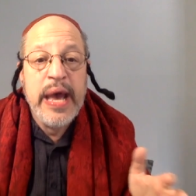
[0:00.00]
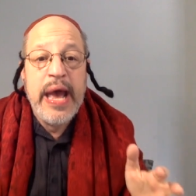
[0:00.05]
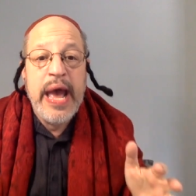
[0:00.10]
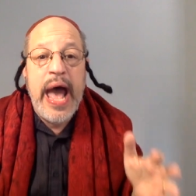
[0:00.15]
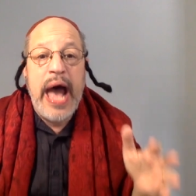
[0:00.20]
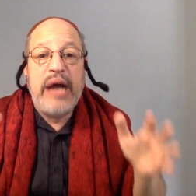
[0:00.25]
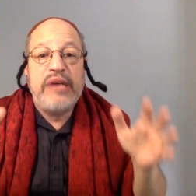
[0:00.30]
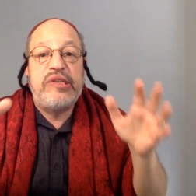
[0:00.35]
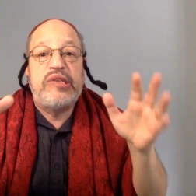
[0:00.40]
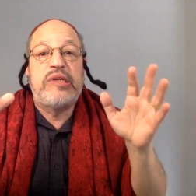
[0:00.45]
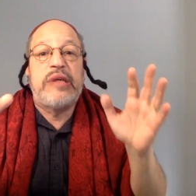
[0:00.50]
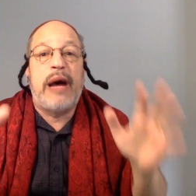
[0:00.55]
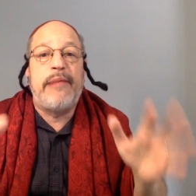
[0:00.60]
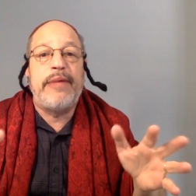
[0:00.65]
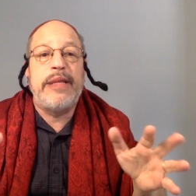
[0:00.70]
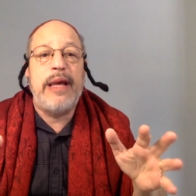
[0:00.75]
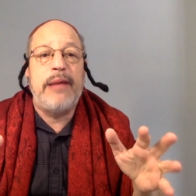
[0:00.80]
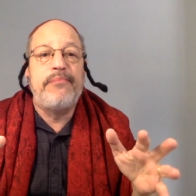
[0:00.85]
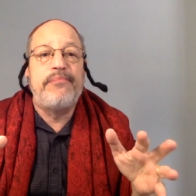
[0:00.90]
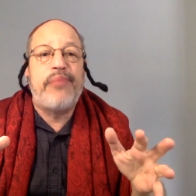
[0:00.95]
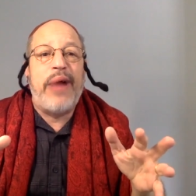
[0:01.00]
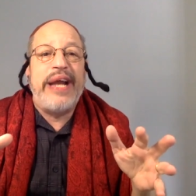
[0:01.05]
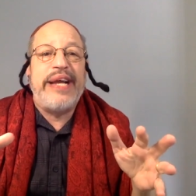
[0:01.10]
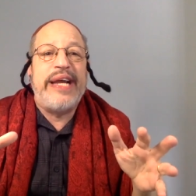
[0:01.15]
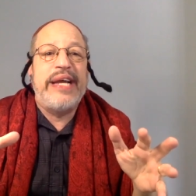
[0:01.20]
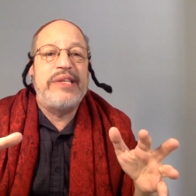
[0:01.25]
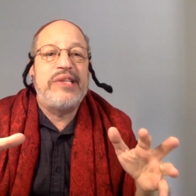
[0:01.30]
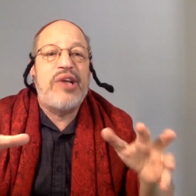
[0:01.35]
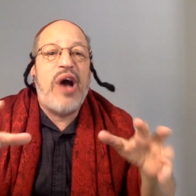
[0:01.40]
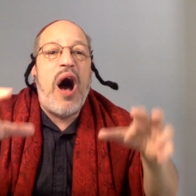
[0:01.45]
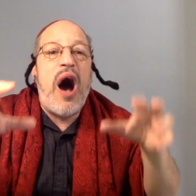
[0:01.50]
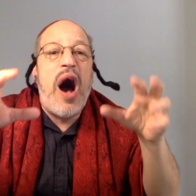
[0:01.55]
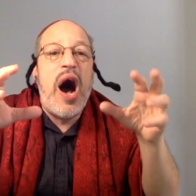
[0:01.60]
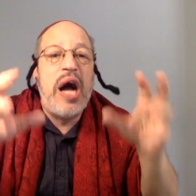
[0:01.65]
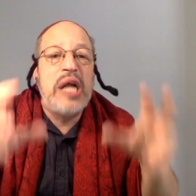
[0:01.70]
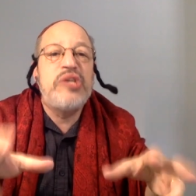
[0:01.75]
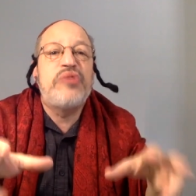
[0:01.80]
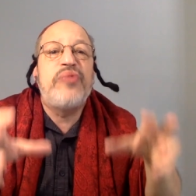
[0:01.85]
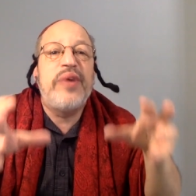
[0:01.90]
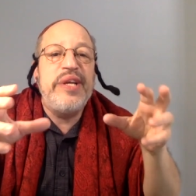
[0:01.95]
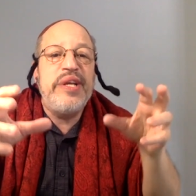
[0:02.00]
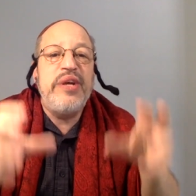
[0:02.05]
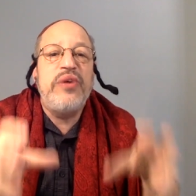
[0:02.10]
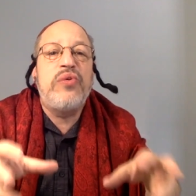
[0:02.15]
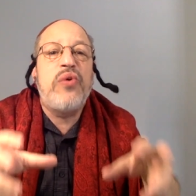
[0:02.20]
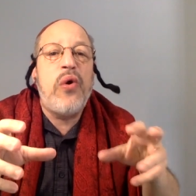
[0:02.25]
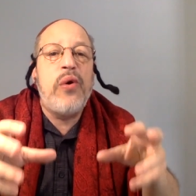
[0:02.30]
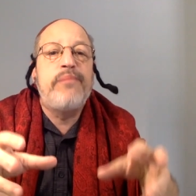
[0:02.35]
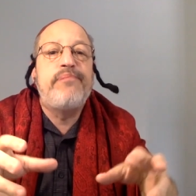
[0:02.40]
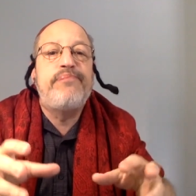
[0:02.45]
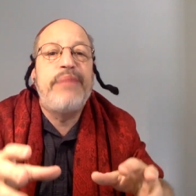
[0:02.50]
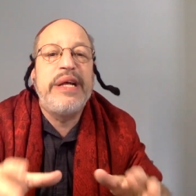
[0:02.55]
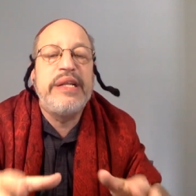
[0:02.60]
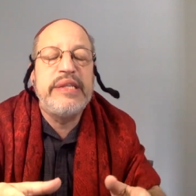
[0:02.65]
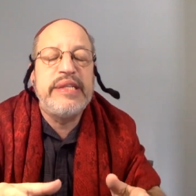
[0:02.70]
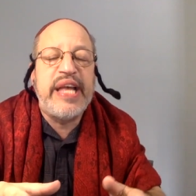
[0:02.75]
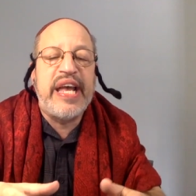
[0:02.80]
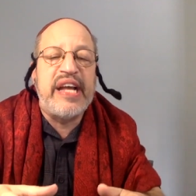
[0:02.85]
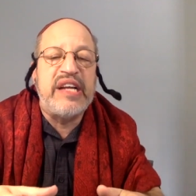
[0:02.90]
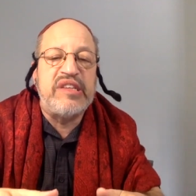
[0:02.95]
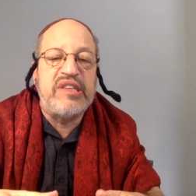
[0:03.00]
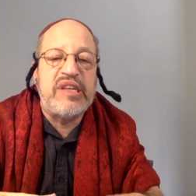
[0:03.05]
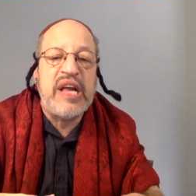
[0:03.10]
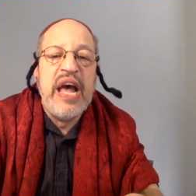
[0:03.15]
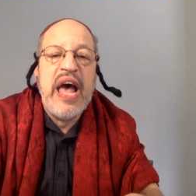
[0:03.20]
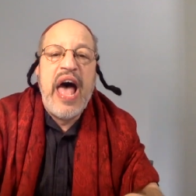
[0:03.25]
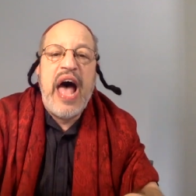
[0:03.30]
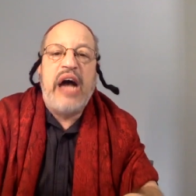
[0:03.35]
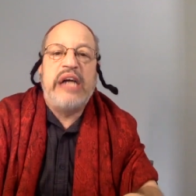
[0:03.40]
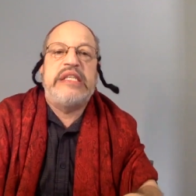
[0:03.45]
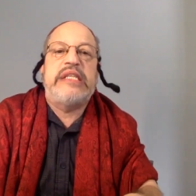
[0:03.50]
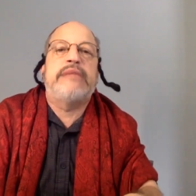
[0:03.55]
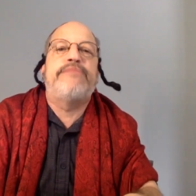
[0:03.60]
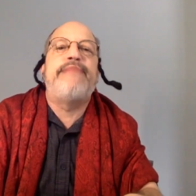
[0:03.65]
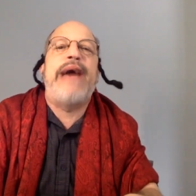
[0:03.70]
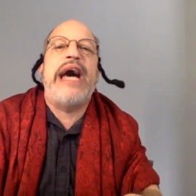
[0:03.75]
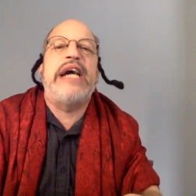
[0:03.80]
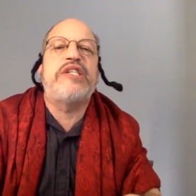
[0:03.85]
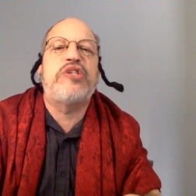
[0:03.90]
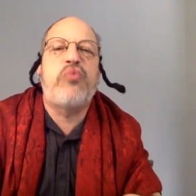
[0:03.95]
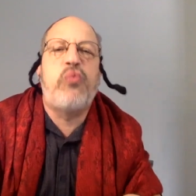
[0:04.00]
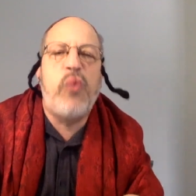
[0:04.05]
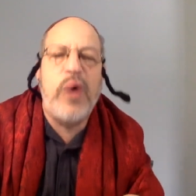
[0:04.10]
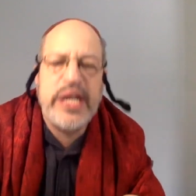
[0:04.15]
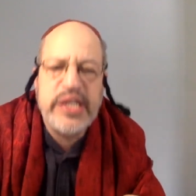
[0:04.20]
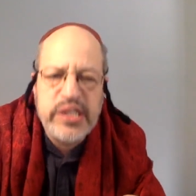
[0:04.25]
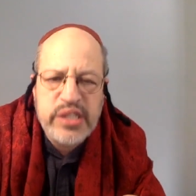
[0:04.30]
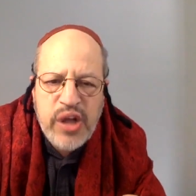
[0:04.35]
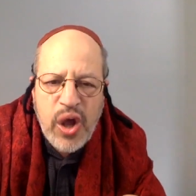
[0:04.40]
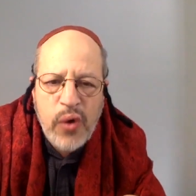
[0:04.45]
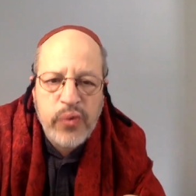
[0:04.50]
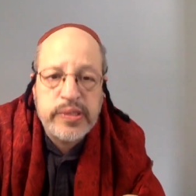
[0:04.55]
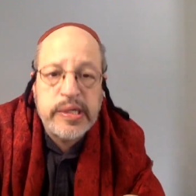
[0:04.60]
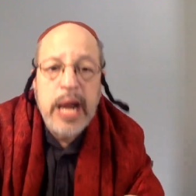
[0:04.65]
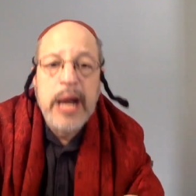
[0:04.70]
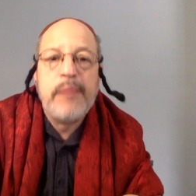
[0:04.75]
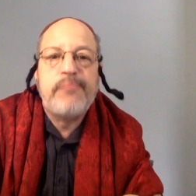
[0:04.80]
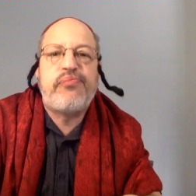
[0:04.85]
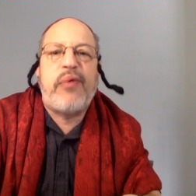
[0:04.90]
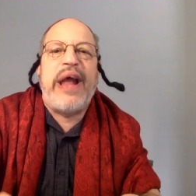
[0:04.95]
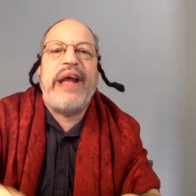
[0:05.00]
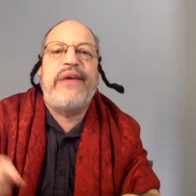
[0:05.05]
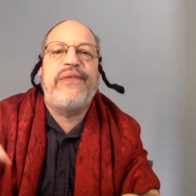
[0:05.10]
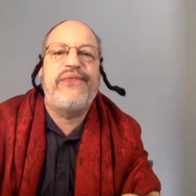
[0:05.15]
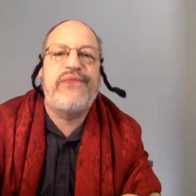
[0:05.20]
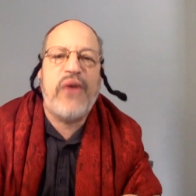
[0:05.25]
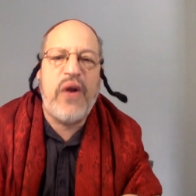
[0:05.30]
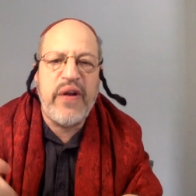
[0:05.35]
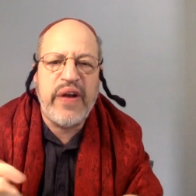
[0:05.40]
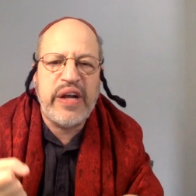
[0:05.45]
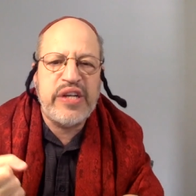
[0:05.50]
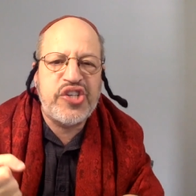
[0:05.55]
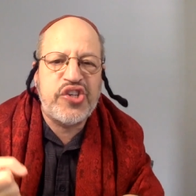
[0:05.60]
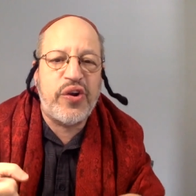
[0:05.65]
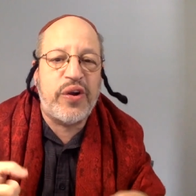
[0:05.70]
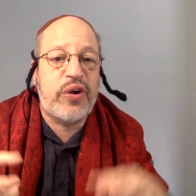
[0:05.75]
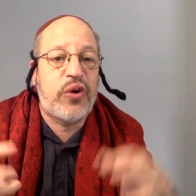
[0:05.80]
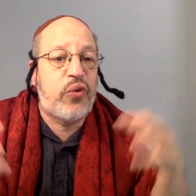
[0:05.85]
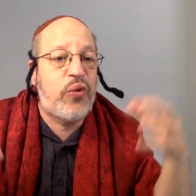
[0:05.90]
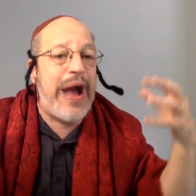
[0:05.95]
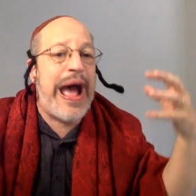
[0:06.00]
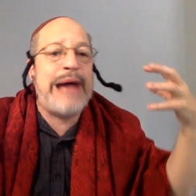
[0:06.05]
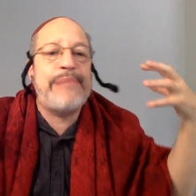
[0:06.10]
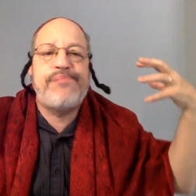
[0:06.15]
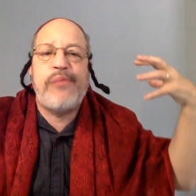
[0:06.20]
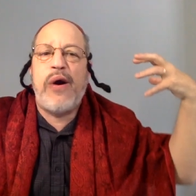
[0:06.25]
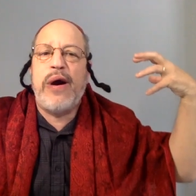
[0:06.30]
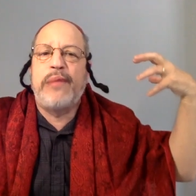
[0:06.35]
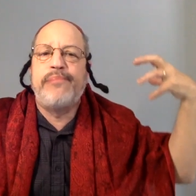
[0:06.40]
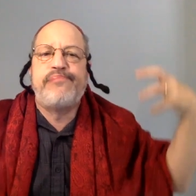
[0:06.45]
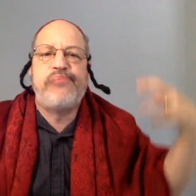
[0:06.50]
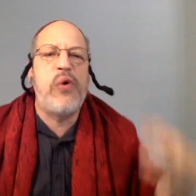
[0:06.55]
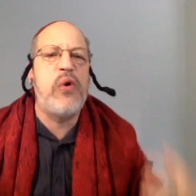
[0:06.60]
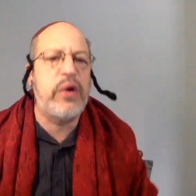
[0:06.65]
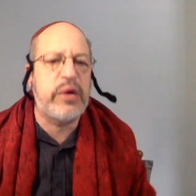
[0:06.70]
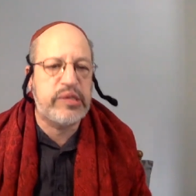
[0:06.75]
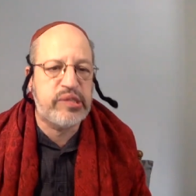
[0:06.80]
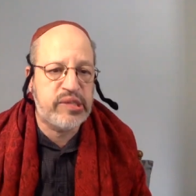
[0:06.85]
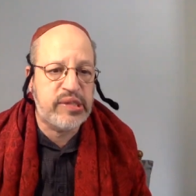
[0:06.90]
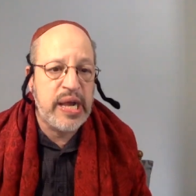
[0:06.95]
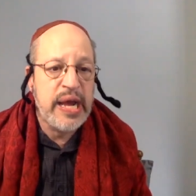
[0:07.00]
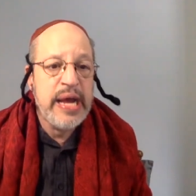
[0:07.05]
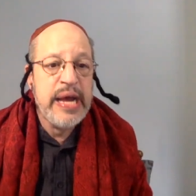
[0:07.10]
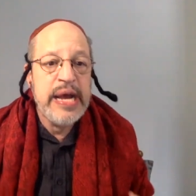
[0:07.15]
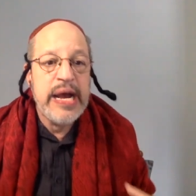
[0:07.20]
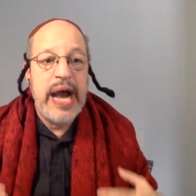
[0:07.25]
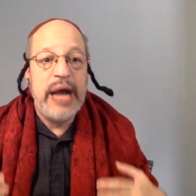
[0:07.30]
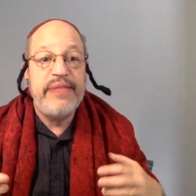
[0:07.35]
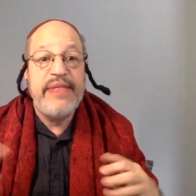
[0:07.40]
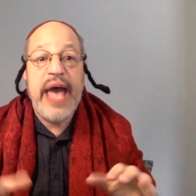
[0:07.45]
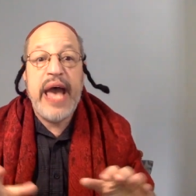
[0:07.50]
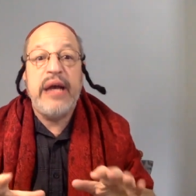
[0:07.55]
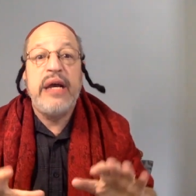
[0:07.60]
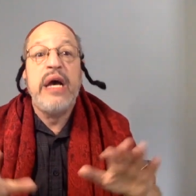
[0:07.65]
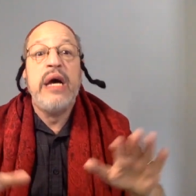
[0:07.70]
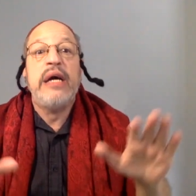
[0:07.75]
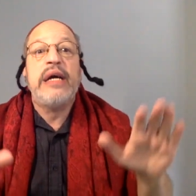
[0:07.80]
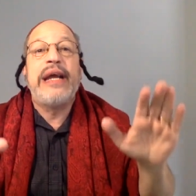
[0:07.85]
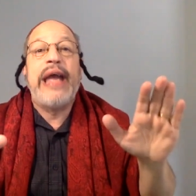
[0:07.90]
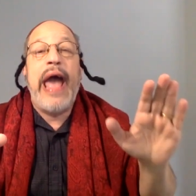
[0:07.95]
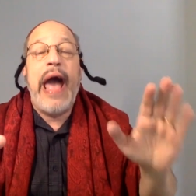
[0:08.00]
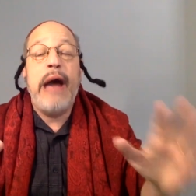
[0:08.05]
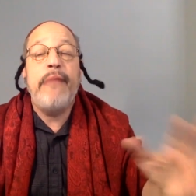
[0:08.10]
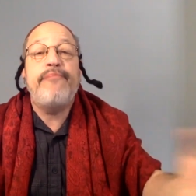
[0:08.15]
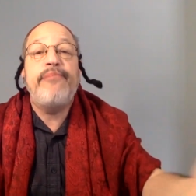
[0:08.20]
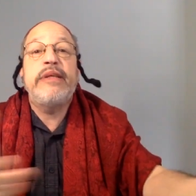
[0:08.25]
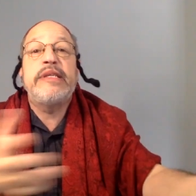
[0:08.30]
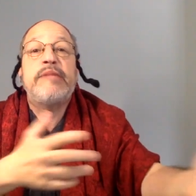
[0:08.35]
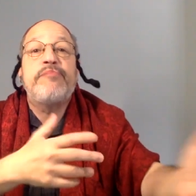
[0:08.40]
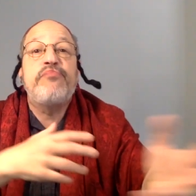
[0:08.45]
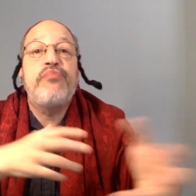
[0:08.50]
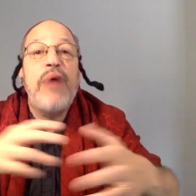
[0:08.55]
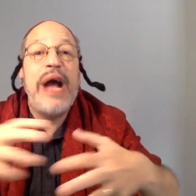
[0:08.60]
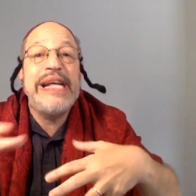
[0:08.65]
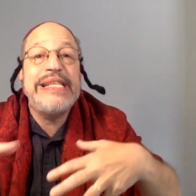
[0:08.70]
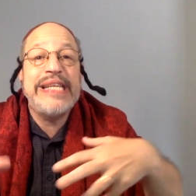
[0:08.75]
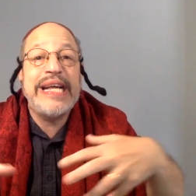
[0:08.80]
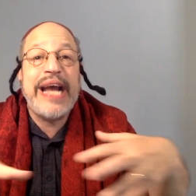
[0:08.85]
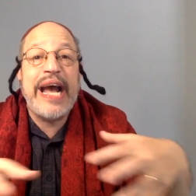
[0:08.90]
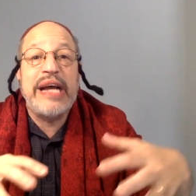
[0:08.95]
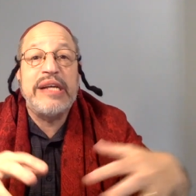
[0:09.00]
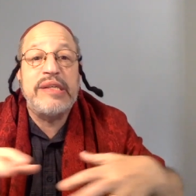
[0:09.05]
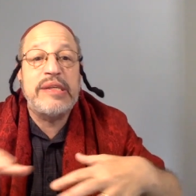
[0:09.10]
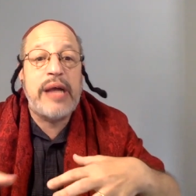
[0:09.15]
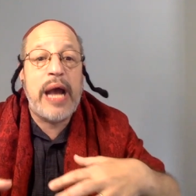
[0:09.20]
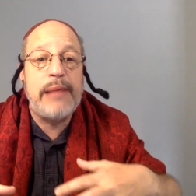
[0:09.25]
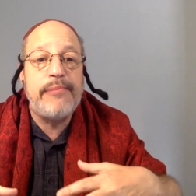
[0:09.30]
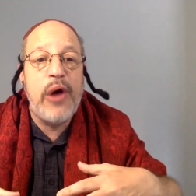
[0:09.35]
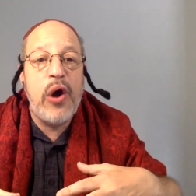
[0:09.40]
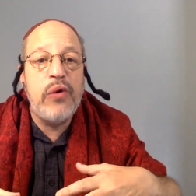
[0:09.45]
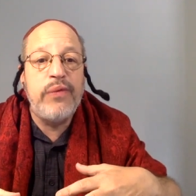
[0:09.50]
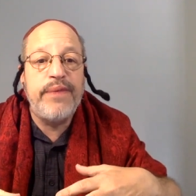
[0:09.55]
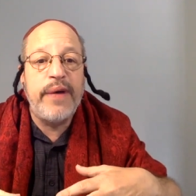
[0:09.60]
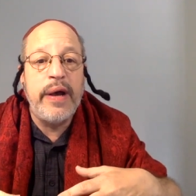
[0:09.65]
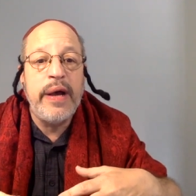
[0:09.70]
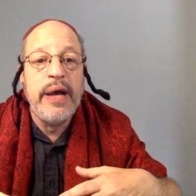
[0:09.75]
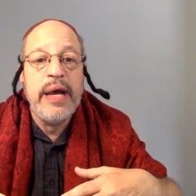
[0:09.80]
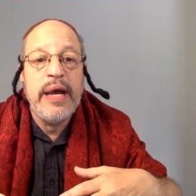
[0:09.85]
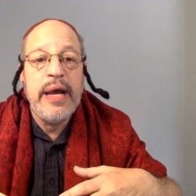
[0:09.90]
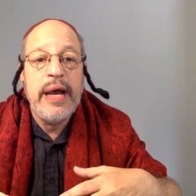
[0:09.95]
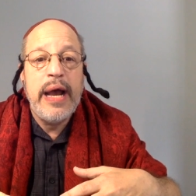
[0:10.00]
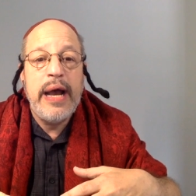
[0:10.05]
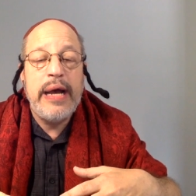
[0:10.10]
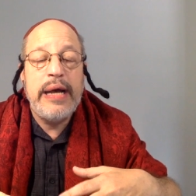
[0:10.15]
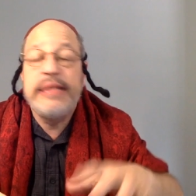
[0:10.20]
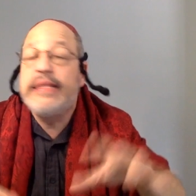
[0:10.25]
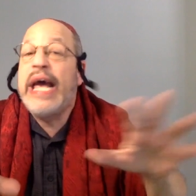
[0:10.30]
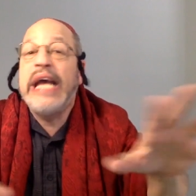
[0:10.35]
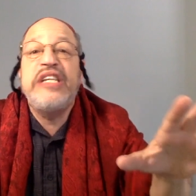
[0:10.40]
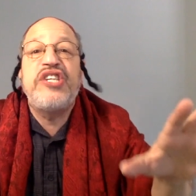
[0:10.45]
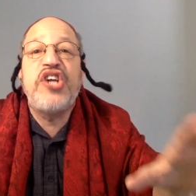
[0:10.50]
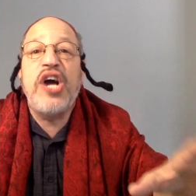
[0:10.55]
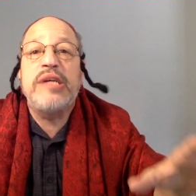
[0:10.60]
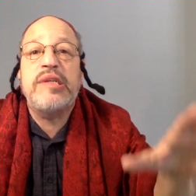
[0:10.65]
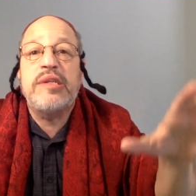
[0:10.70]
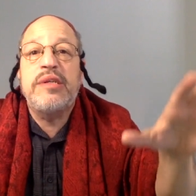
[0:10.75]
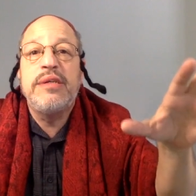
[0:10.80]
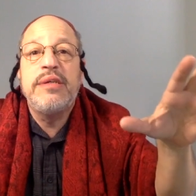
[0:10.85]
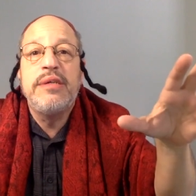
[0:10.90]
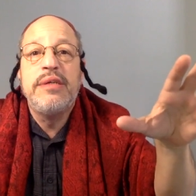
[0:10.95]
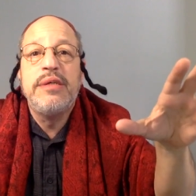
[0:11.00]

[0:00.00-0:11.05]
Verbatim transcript: And some of them break into hundred-year-old buildings and smash windows, break furniture, crap on books, and then campus presidents come over and they just